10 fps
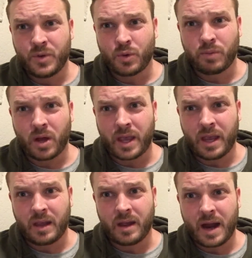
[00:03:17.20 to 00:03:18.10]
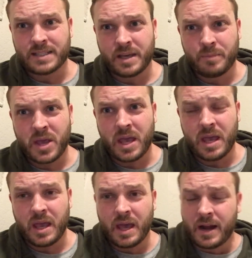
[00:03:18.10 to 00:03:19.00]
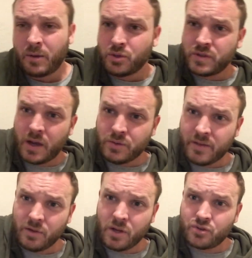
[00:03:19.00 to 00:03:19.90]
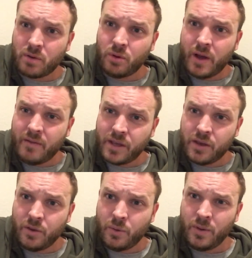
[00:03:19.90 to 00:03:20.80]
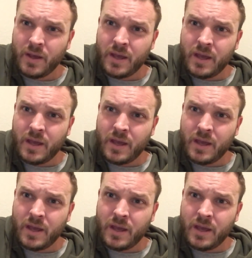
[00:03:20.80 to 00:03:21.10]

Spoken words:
you were blocking ICMP, and I was having a lot of trouble having you.